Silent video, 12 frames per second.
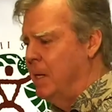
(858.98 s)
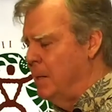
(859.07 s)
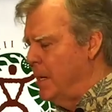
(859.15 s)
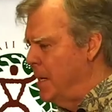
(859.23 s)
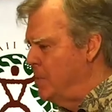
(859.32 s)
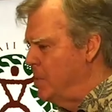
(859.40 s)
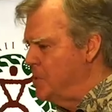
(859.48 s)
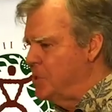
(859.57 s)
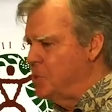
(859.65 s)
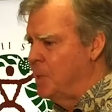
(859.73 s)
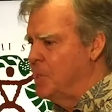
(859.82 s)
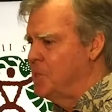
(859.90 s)
high risk
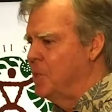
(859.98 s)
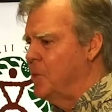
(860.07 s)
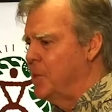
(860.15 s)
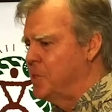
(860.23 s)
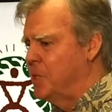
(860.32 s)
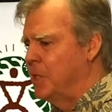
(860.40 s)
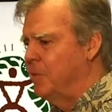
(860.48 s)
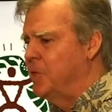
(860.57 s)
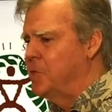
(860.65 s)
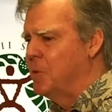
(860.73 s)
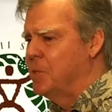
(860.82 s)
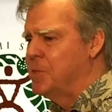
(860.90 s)
as well as low risk
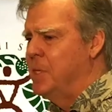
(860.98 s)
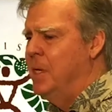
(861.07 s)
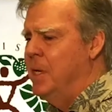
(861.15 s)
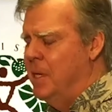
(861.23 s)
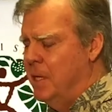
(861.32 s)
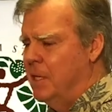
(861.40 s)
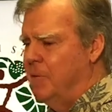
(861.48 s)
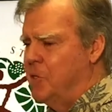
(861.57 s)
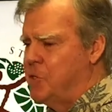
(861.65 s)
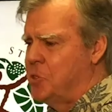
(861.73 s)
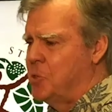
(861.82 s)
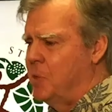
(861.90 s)
individuals
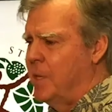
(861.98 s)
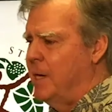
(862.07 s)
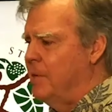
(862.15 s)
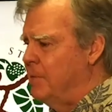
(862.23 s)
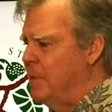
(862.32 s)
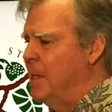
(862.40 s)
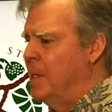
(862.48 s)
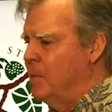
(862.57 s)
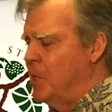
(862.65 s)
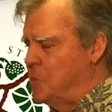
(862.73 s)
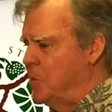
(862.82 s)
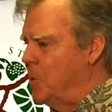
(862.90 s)
who have
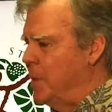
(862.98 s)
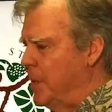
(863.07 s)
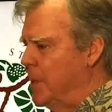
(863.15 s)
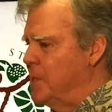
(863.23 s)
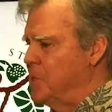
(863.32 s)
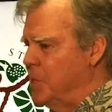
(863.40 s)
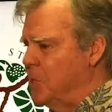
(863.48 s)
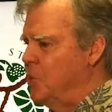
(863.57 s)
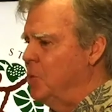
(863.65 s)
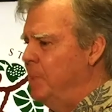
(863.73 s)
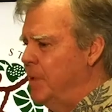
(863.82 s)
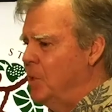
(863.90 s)
respiratory illness that
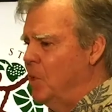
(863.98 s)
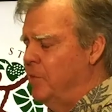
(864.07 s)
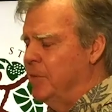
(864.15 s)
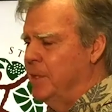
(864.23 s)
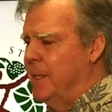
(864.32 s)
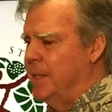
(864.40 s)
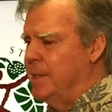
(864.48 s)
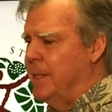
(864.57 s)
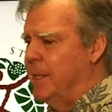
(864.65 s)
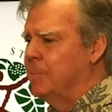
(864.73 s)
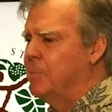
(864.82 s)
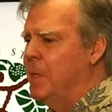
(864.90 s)
could be
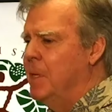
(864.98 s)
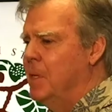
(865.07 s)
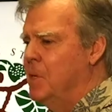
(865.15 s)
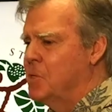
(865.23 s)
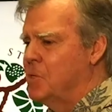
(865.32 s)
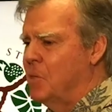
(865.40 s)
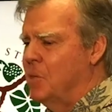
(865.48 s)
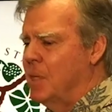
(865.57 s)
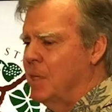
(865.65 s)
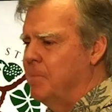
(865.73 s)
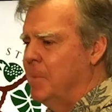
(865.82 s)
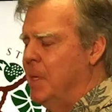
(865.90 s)
COVID-19.
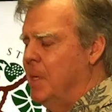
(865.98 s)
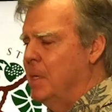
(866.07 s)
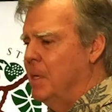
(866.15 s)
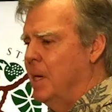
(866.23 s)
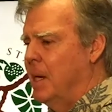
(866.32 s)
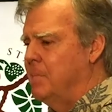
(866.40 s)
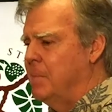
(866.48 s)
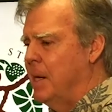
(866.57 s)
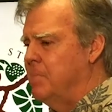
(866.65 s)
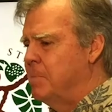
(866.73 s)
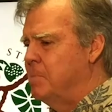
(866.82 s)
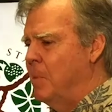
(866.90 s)
So
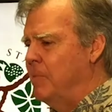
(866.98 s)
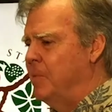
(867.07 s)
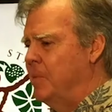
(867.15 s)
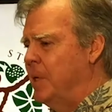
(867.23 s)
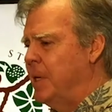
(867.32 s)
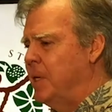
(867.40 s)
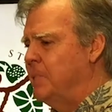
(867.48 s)
I'm very